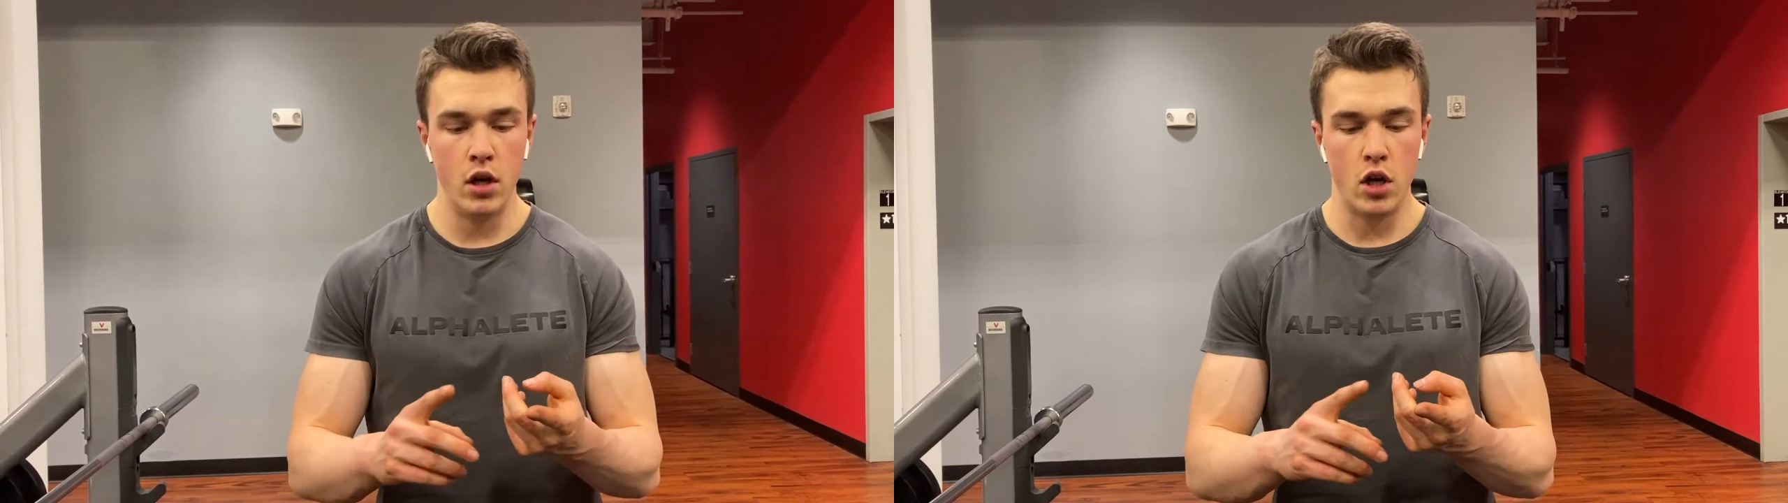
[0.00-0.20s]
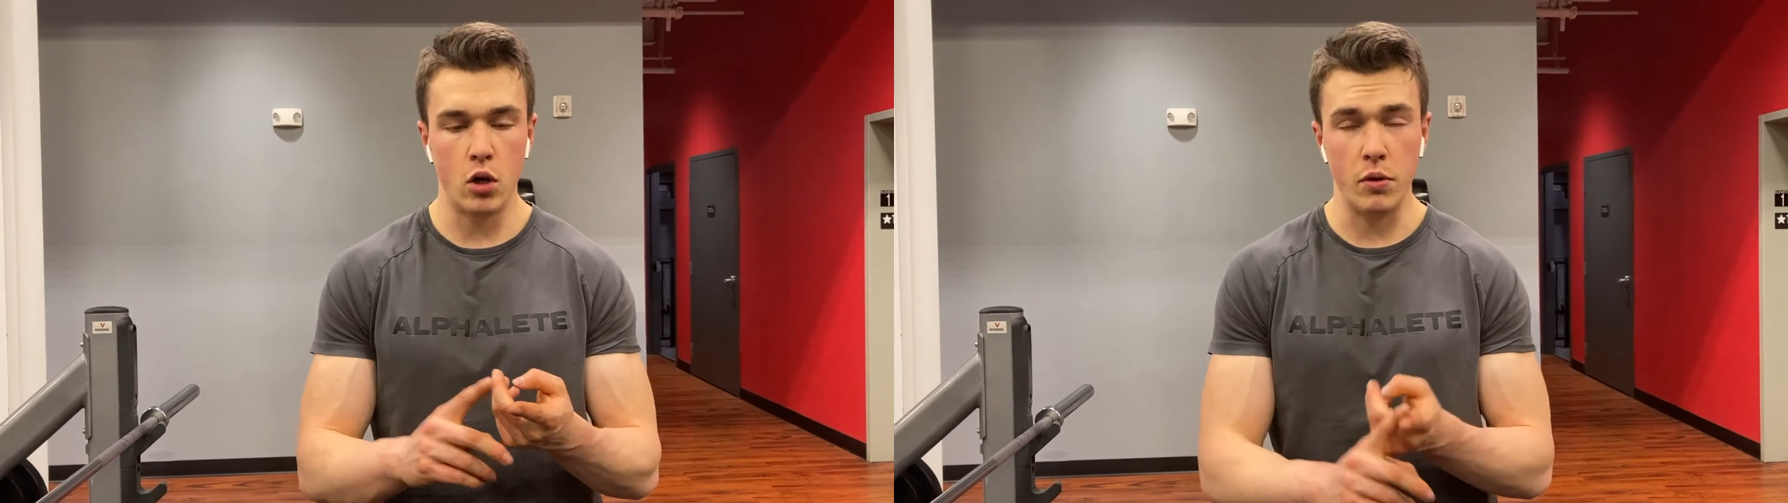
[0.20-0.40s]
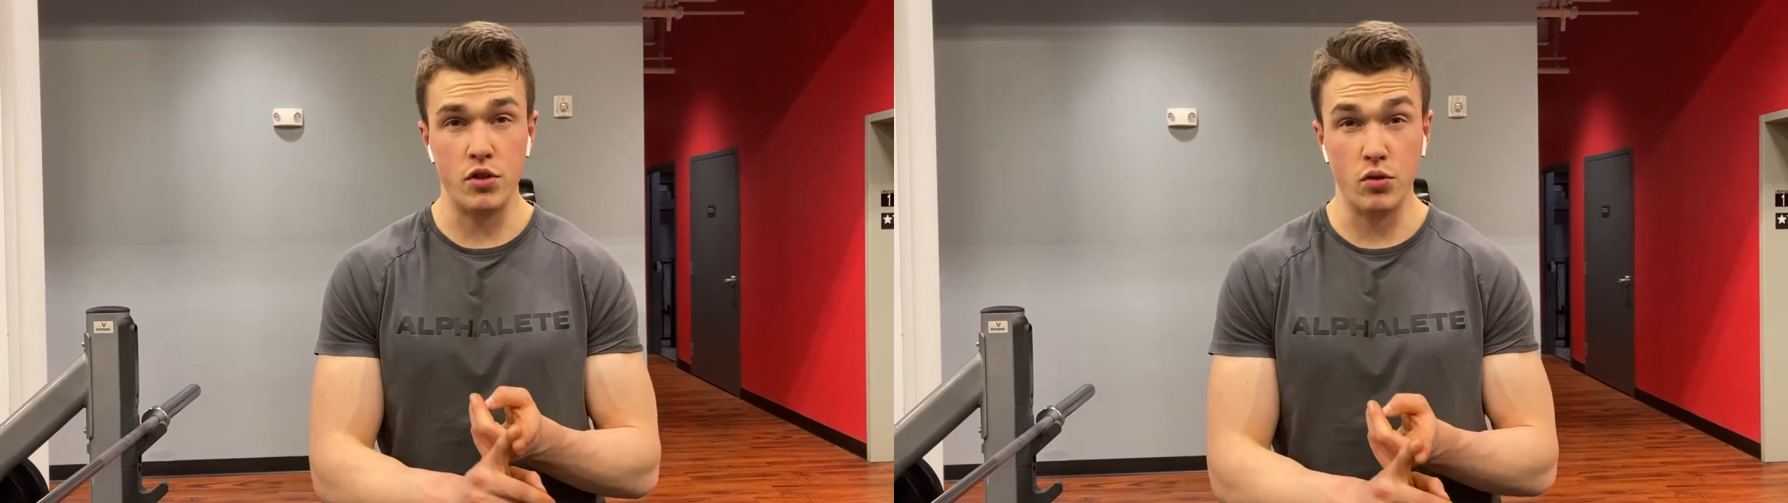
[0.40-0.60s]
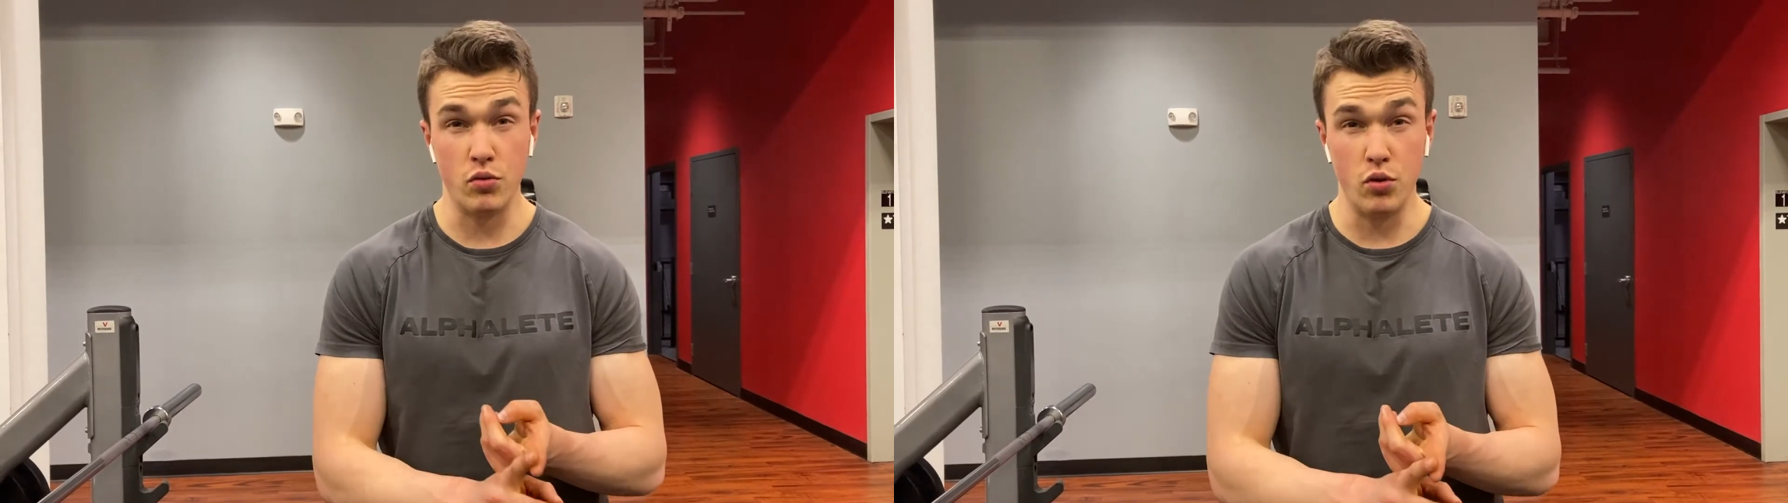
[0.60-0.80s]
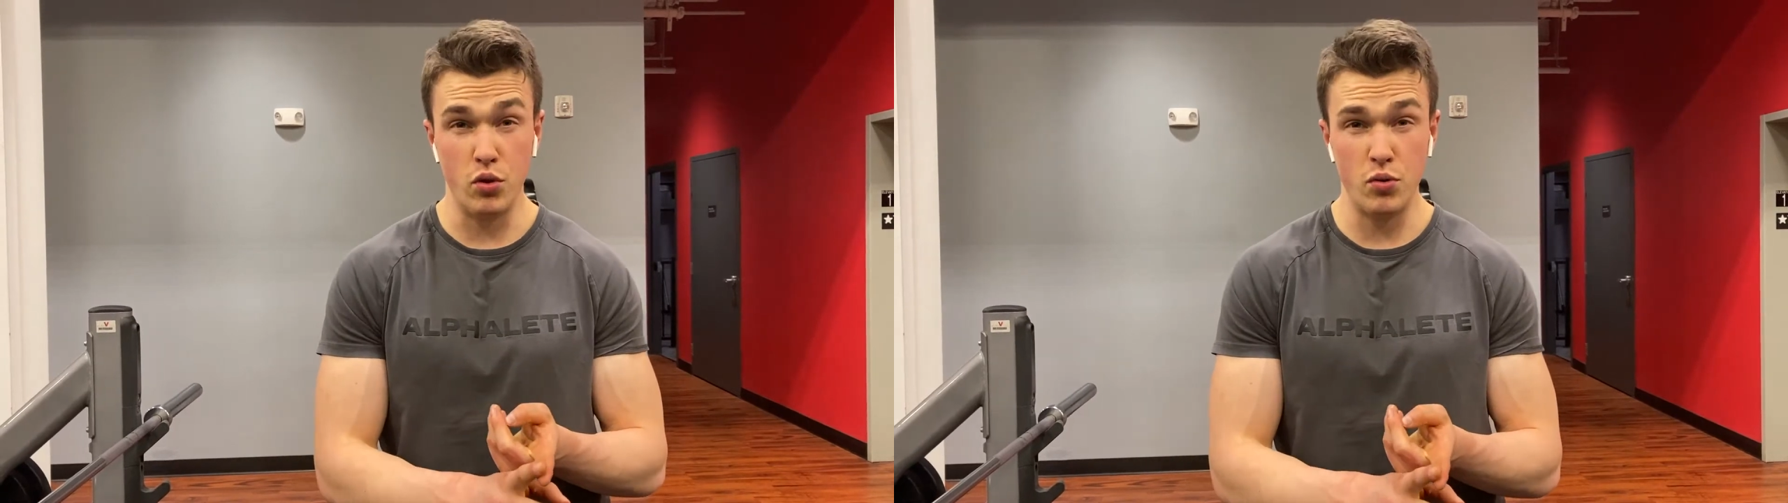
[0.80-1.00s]
You're going to
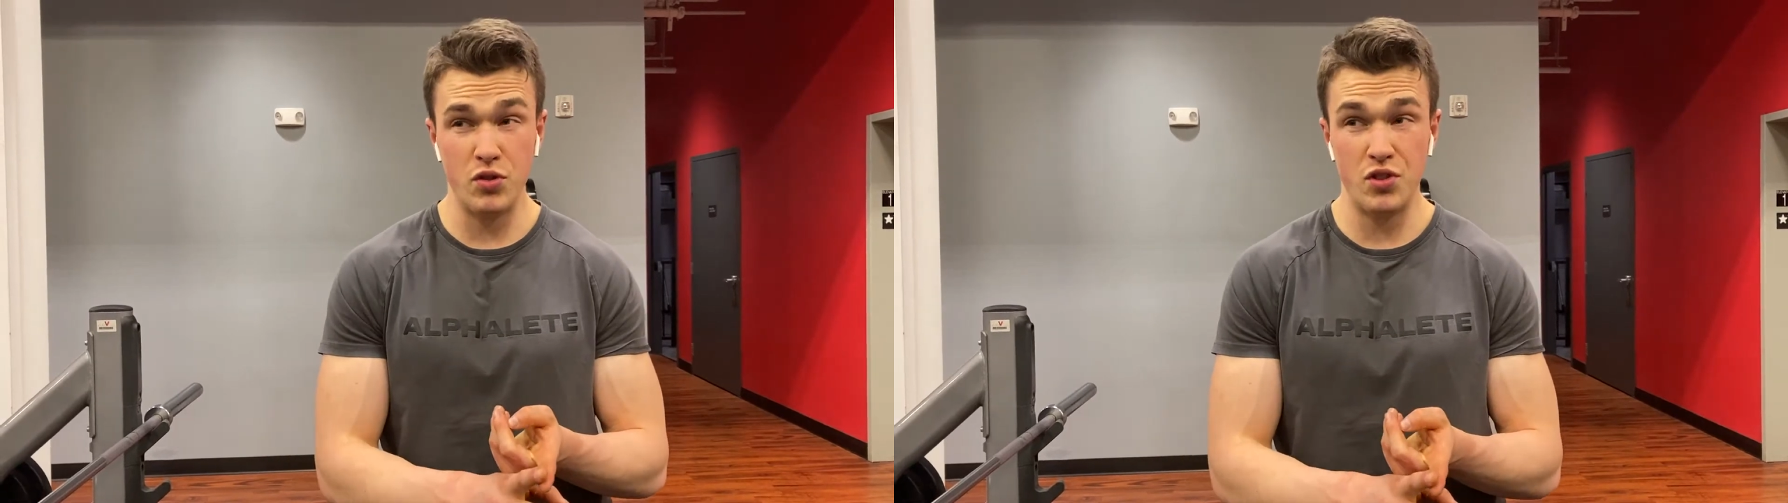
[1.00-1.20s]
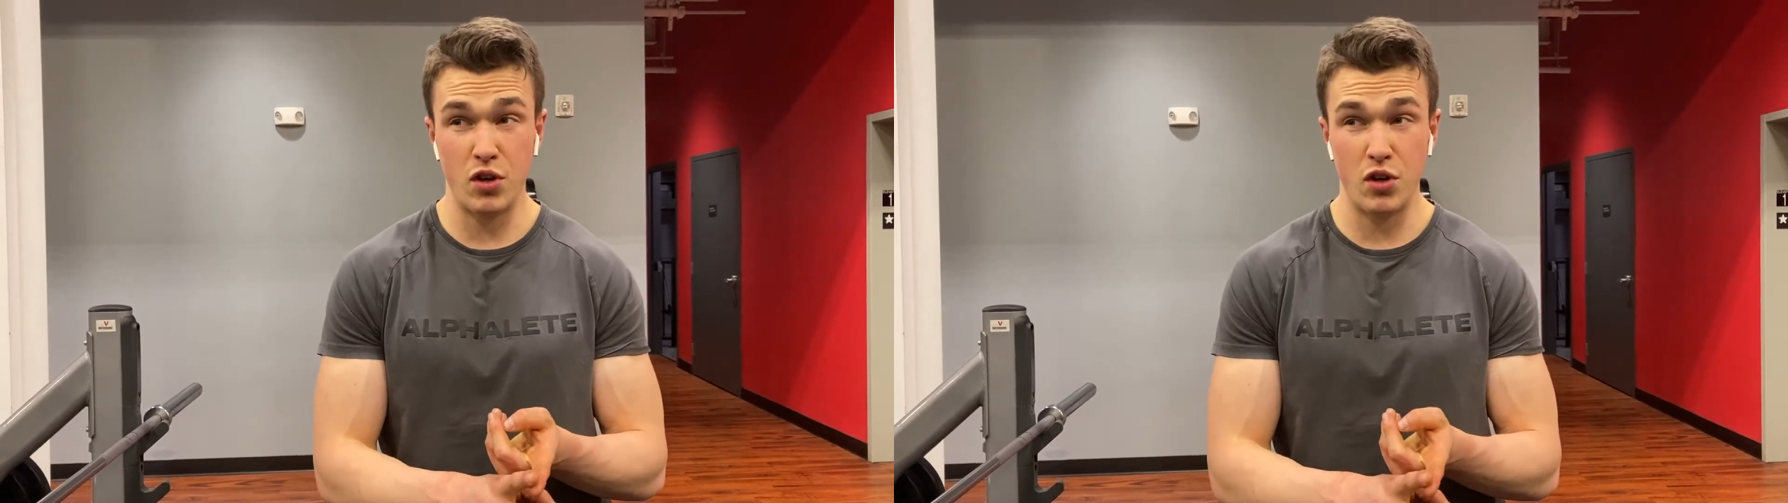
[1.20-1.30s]
lose,